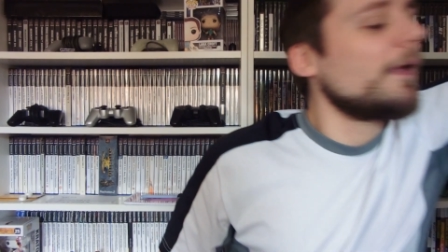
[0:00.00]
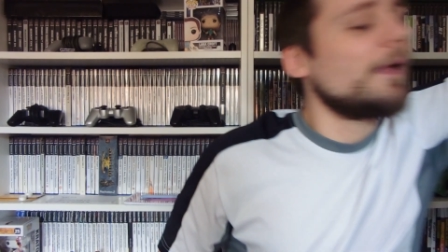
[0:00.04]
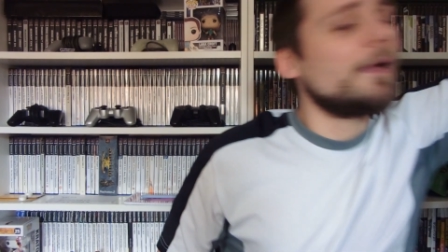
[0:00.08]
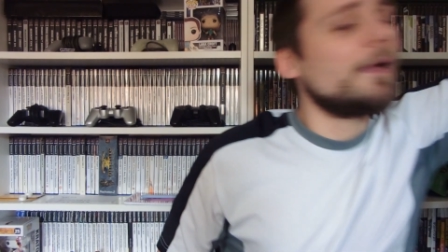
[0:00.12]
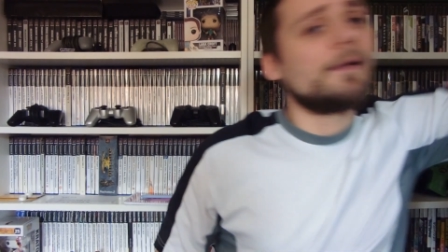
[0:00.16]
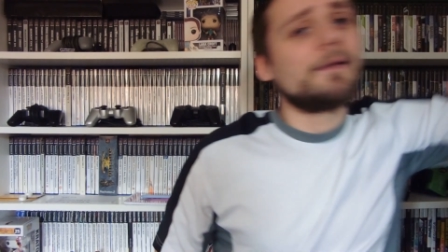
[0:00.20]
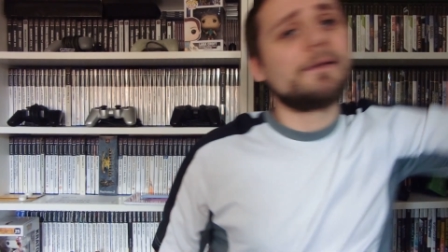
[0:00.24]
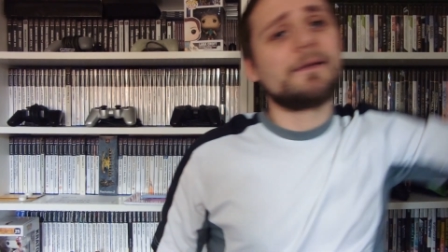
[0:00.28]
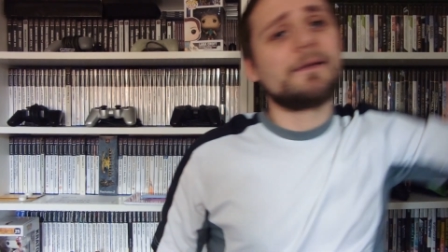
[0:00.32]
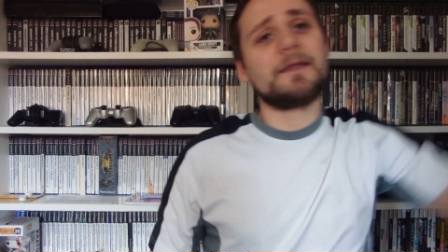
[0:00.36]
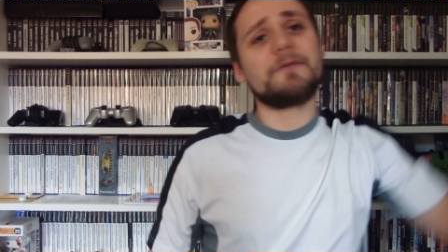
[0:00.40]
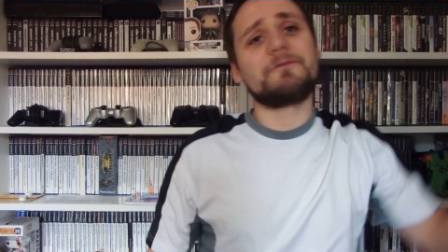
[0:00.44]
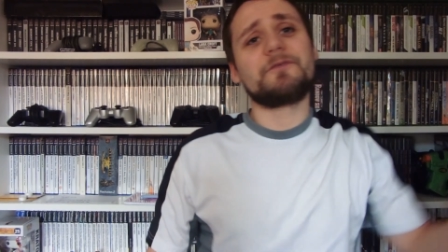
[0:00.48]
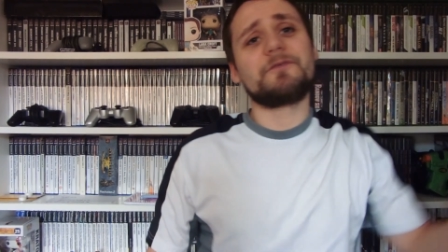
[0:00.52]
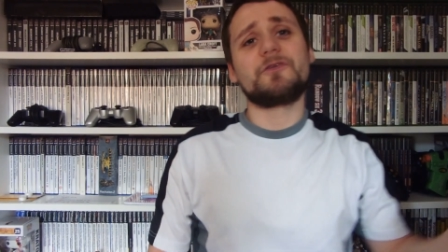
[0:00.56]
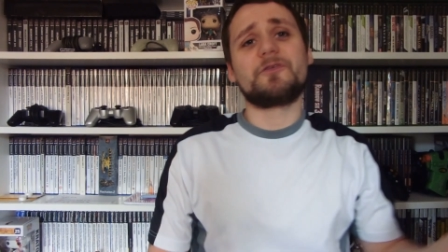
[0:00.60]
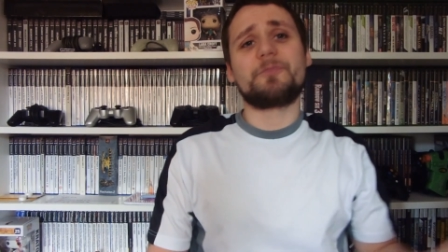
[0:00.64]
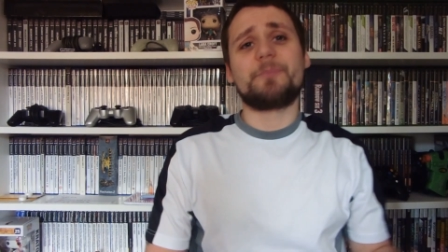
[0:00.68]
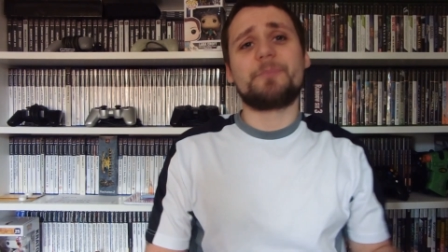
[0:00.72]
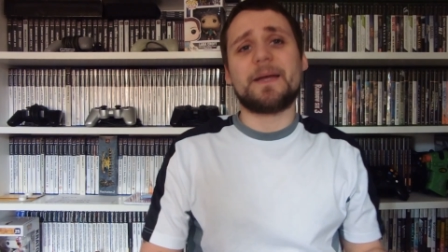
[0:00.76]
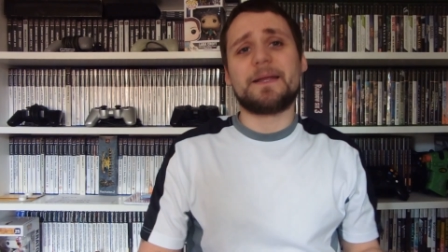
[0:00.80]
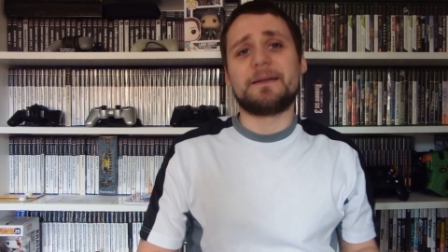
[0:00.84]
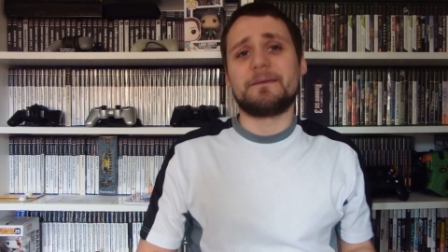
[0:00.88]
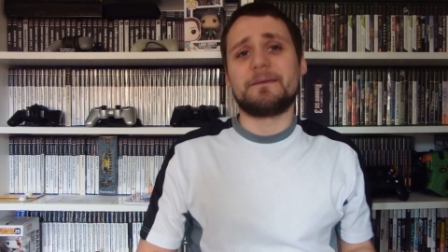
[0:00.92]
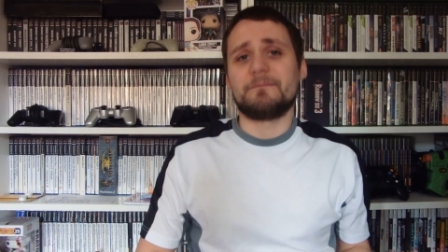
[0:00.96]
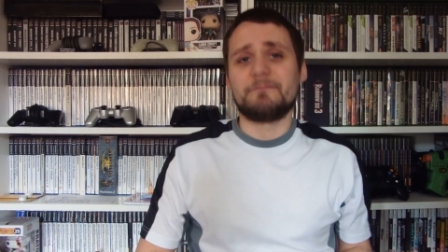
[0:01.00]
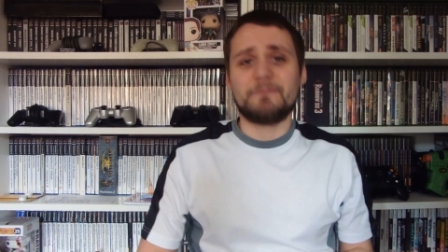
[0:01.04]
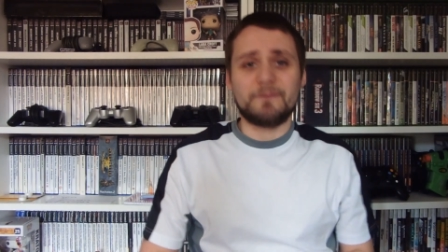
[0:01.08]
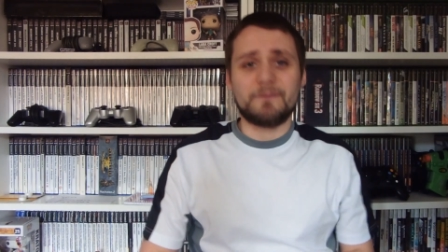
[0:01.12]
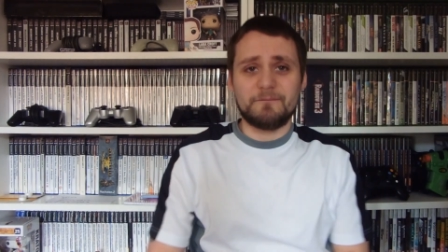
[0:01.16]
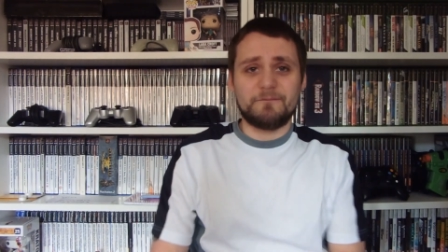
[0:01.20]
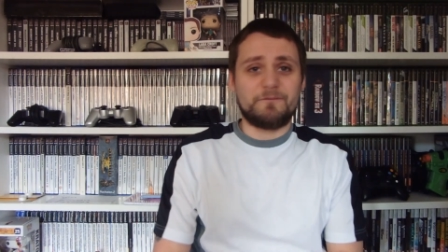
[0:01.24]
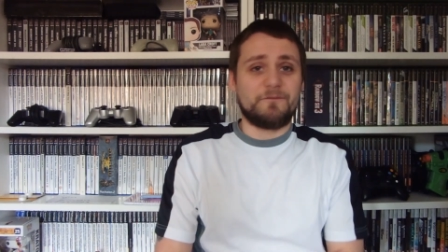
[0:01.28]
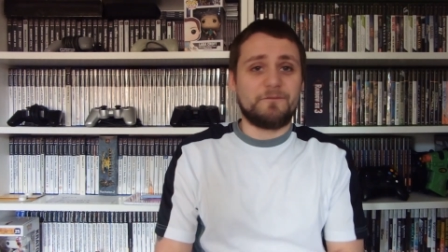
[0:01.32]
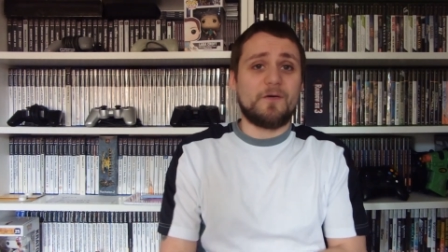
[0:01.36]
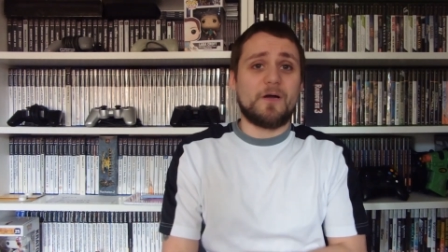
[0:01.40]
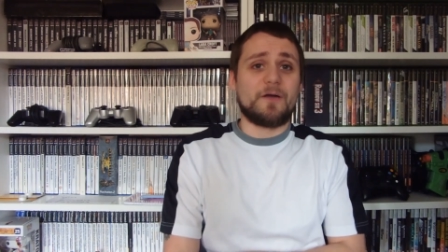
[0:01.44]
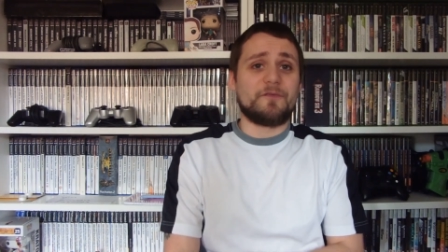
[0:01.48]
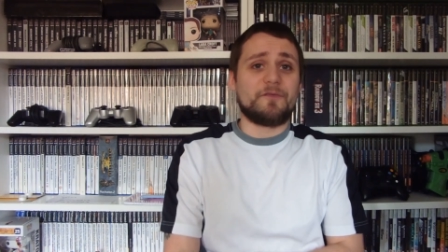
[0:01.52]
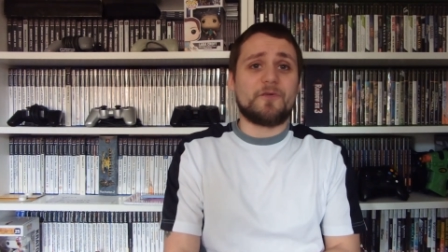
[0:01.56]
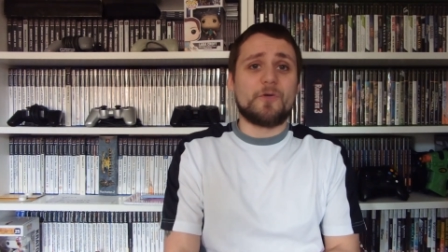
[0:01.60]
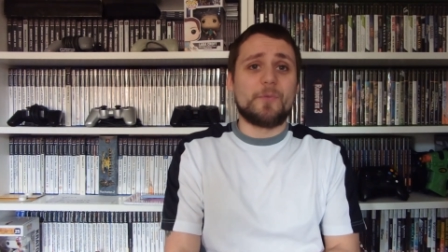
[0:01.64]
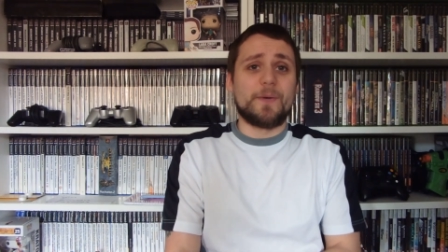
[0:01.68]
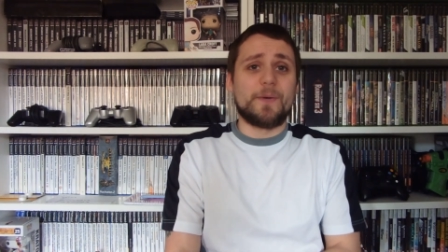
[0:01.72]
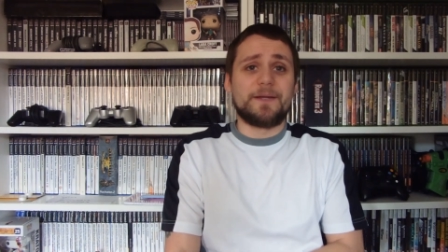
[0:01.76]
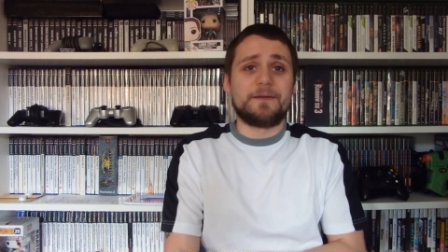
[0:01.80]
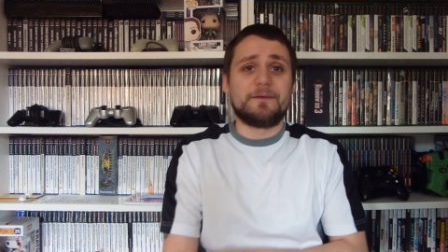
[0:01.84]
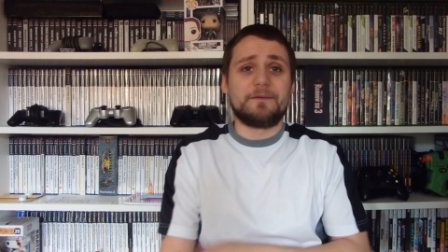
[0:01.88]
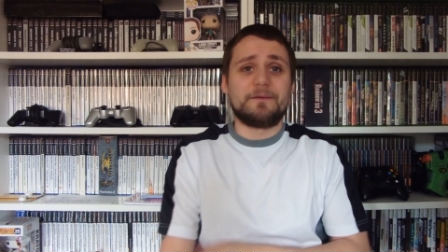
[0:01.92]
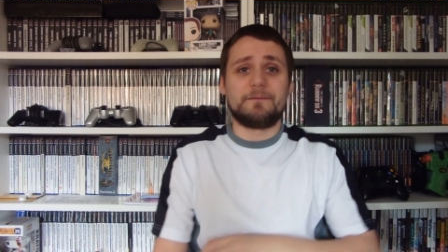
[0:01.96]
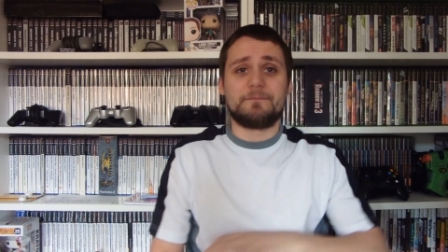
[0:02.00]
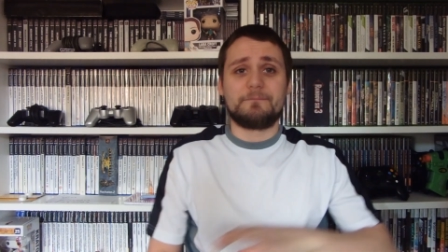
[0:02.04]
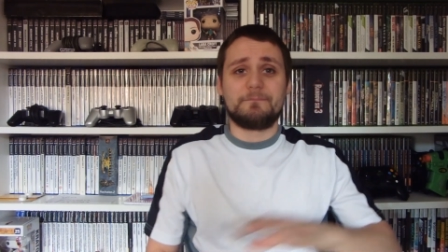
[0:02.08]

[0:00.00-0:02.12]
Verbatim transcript: And if you spend five quid